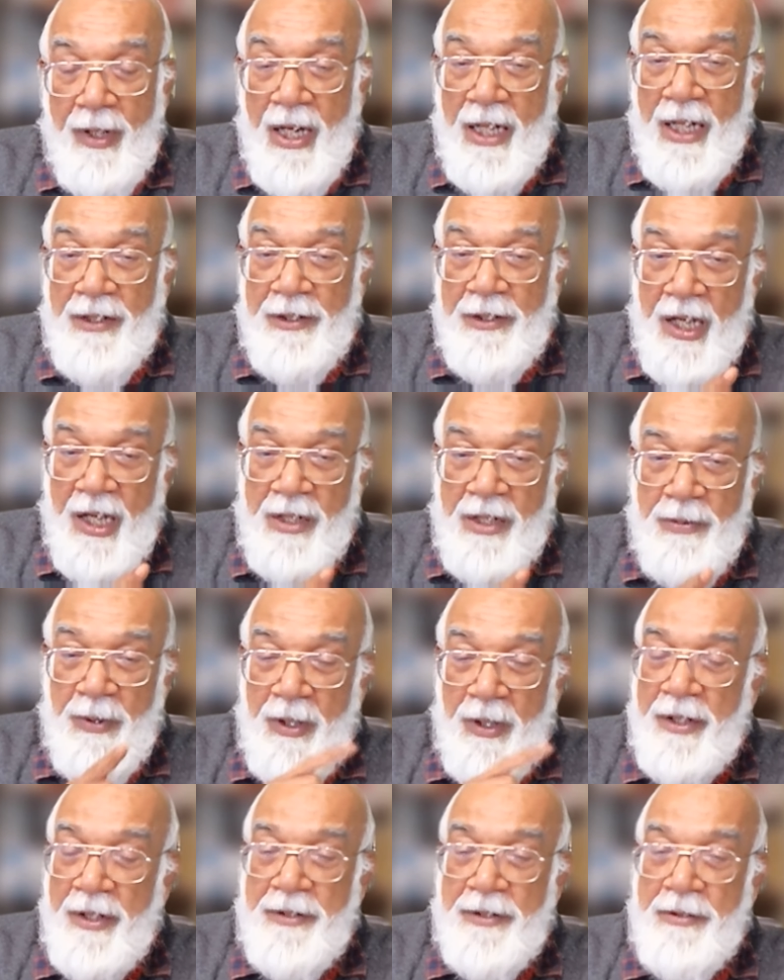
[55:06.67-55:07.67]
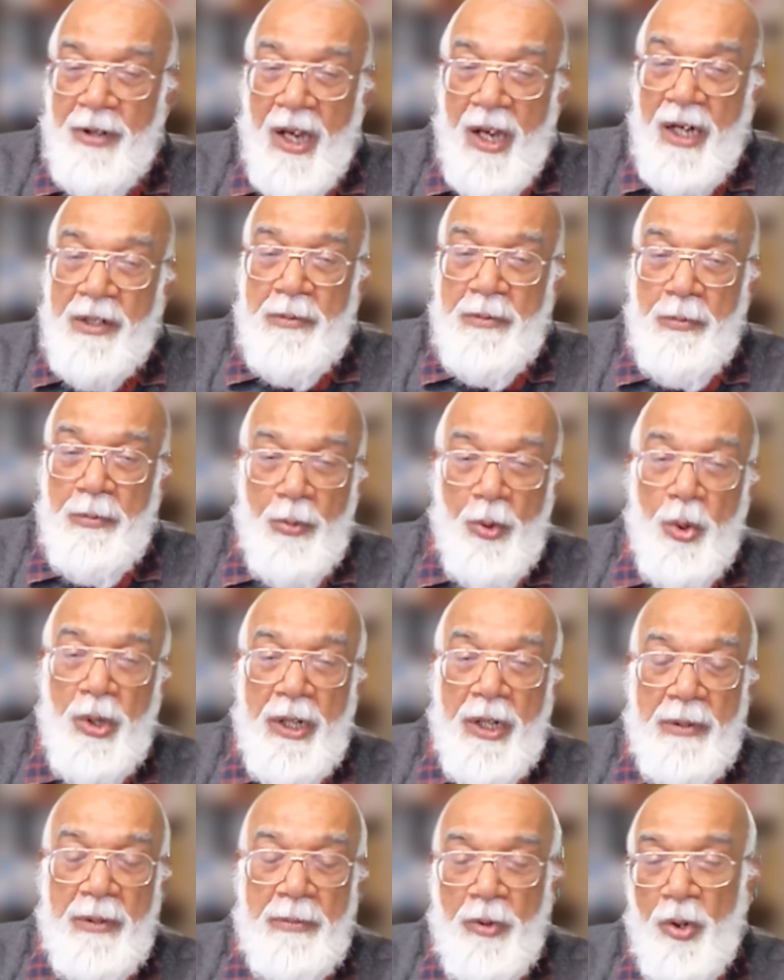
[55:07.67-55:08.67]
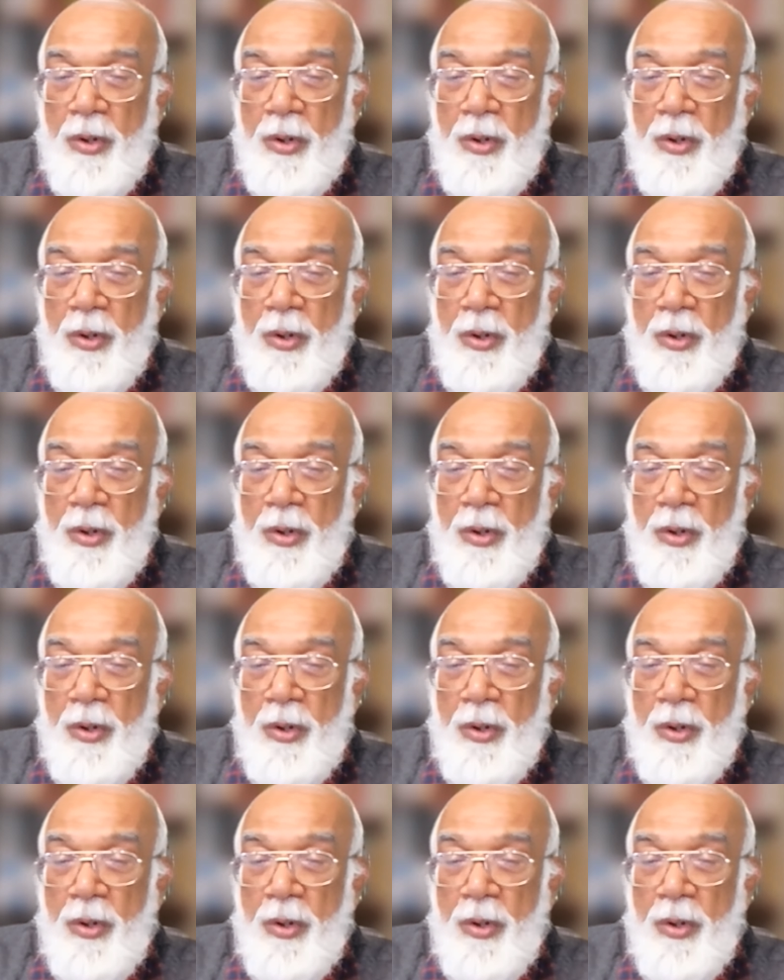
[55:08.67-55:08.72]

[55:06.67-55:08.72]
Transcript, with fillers: And that will attract more and